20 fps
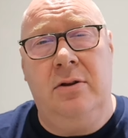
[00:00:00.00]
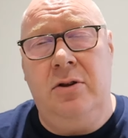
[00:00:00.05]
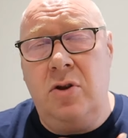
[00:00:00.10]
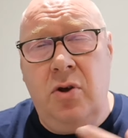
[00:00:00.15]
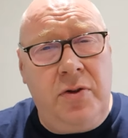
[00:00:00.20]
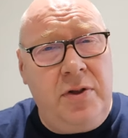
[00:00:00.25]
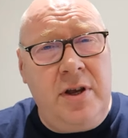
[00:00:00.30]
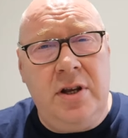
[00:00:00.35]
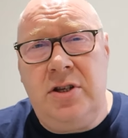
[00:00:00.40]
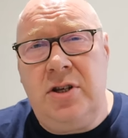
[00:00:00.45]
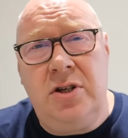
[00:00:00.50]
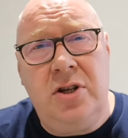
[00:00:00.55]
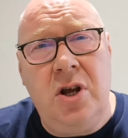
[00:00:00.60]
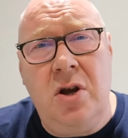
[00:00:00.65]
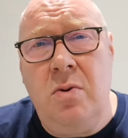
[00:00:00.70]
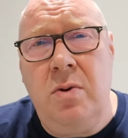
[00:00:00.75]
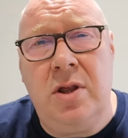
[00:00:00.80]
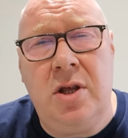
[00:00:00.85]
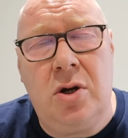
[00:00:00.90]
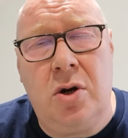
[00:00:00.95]
Nothing to
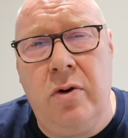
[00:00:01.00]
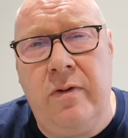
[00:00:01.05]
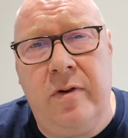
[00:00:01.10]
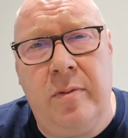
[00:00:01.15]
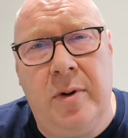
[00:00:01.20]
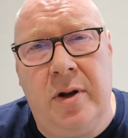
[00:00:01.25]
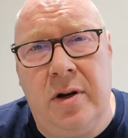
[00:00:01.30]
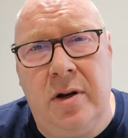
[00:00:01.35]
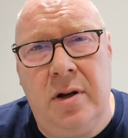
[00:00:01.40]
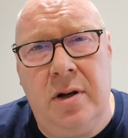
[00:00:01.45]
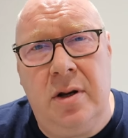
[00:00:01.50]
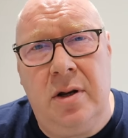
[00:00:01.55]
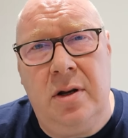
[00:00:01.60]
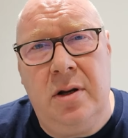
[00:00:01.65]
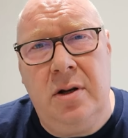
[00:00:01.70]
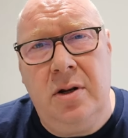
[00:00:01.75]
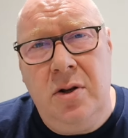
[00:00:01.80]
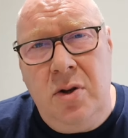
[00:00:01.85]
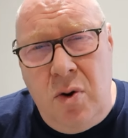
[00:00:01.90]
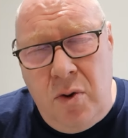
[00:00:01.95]
do with the government.
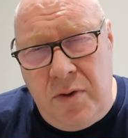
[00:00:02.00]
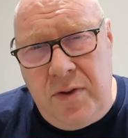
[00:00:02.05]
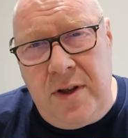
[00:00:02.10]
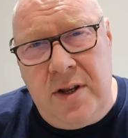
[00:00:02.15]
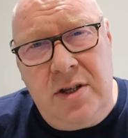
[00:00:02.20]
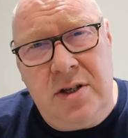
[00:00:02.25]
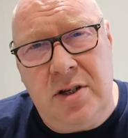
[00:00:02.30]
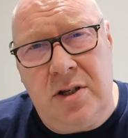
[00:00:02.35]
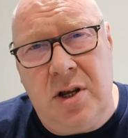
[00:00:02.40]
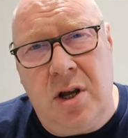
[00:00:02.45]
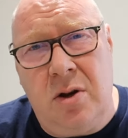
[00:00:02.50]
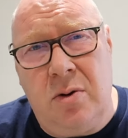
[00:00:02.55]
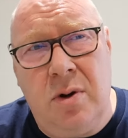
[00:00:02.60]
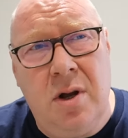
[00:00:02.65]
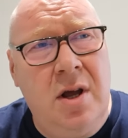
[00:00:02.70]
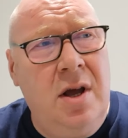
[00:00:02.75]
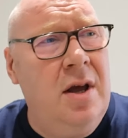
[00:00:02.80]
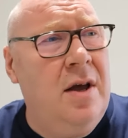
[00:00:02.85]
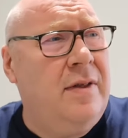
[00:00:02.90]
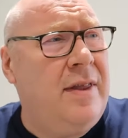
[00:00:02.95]
Nothing to do.